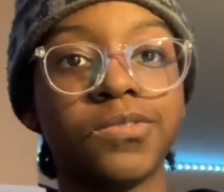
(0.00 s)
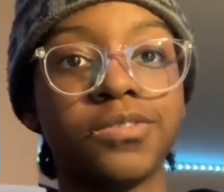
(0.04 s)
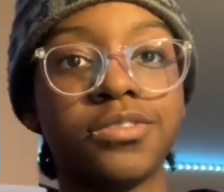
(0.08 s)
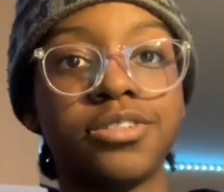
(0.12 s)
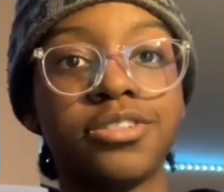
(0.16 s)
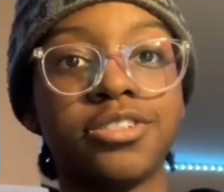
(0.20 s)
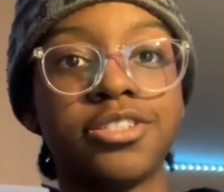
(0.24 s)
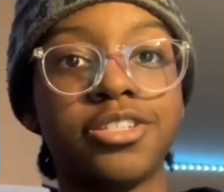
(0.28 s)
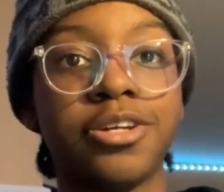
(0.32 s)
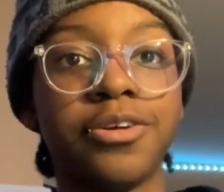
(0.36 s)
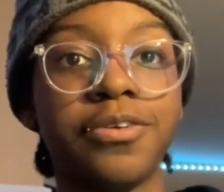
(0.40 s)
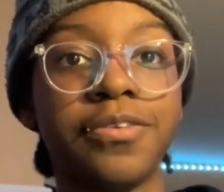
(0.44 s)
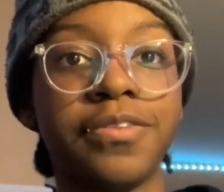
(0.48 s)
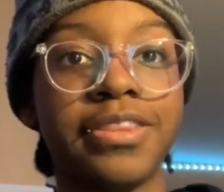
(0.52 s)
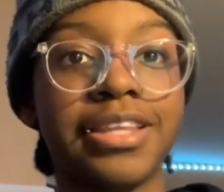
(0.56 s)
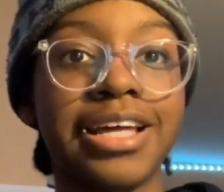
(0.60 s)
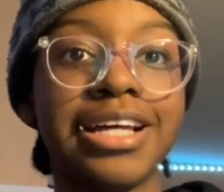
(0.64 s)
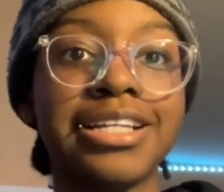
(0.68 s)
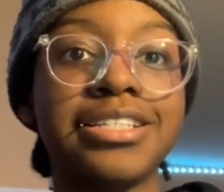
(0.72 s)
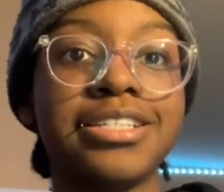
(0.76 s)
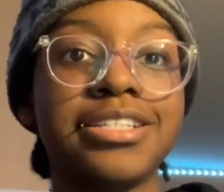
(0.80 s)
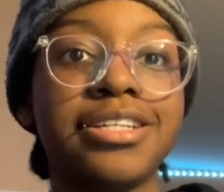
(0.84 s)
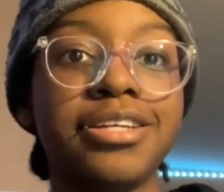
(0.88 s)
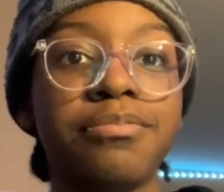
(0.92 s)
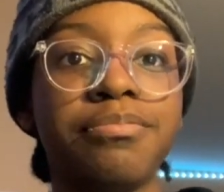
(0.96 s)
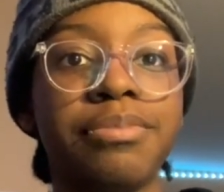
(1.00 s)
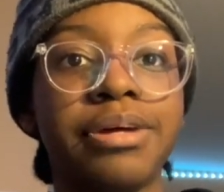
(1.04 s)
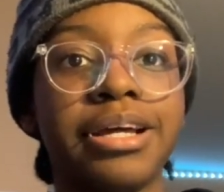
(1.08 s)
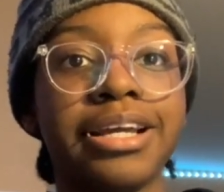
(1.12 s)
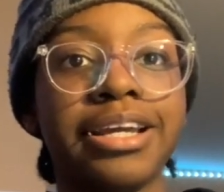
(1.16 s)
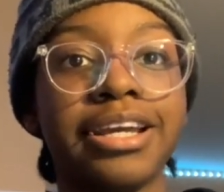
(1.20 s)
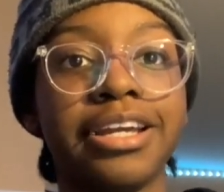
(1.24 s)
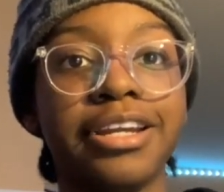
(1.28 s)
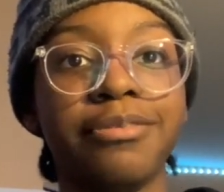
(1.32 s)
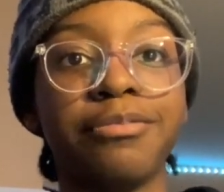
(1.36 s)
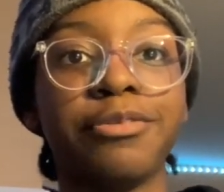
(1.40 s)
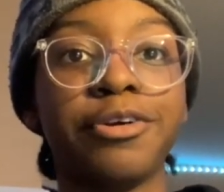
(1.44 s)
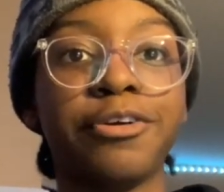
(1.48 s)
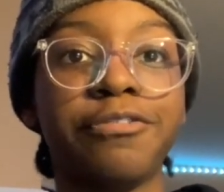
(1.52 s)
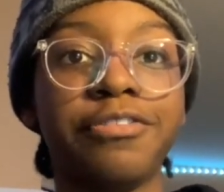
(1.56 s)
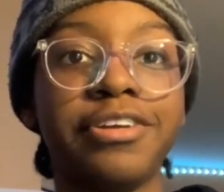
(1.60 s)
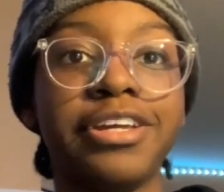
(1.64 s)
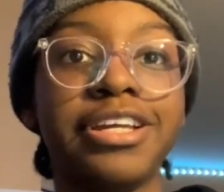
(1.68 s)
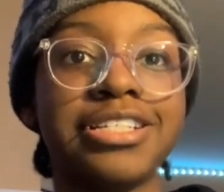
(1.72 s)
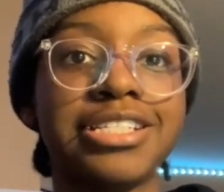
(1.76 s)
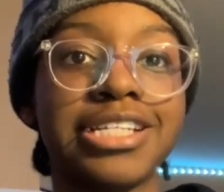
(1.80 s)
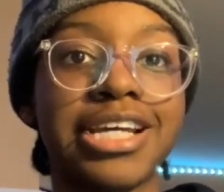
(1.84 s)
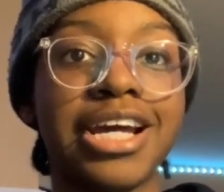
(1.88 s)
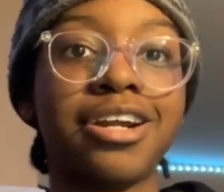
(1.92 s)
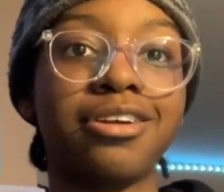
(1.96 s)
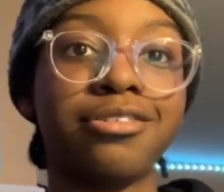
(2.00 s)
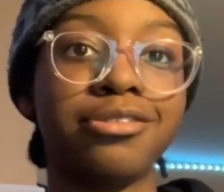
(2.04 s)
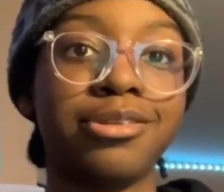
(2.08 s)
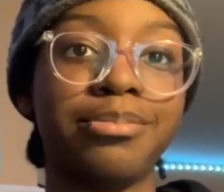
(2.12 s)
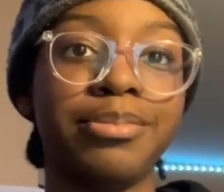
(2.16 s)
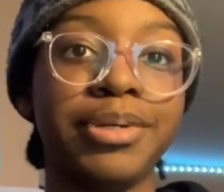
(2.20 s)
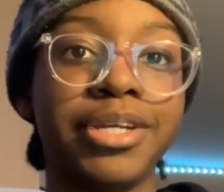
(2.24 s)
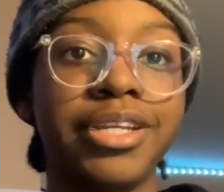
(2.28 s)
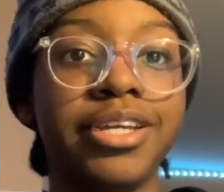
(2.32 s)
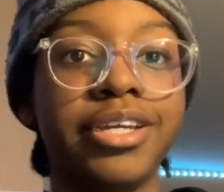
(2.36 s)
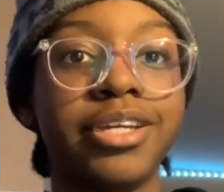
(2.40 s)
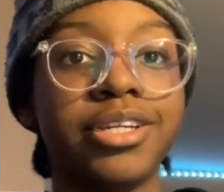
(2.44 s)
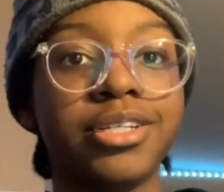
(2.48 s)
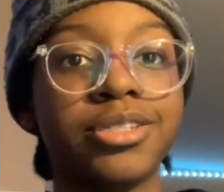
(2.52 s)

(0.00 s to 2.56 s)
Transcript: So that's the impact Eddie Murphy has had on the media.